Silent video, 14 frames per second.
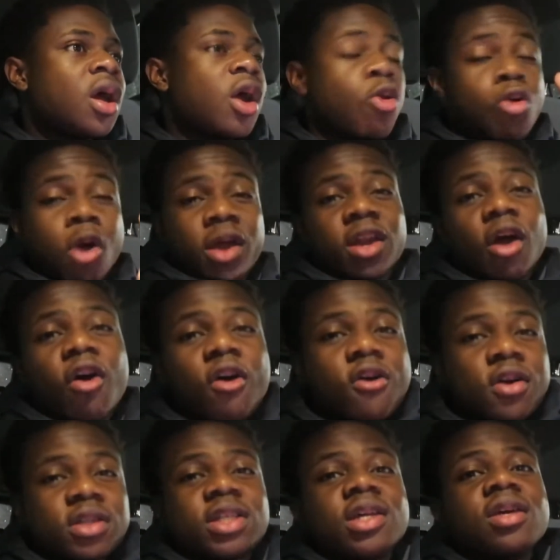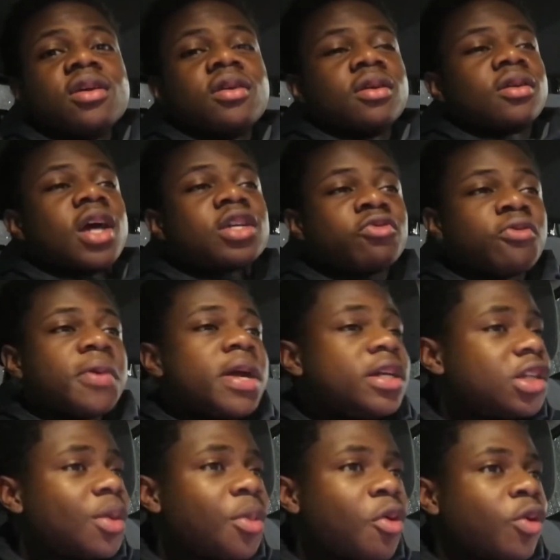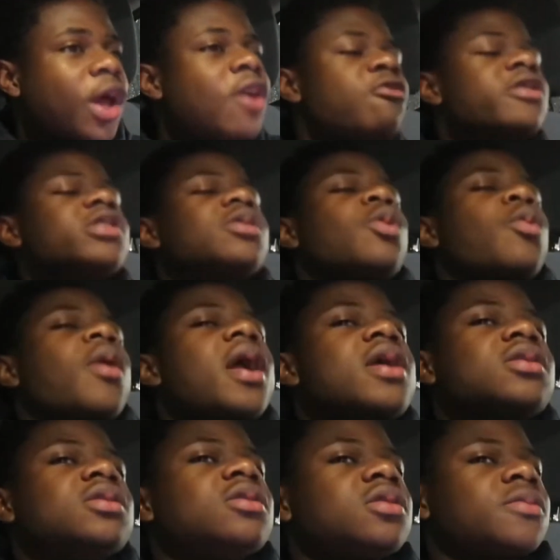Or I get an RT. That's reasonable. They reasonable prices.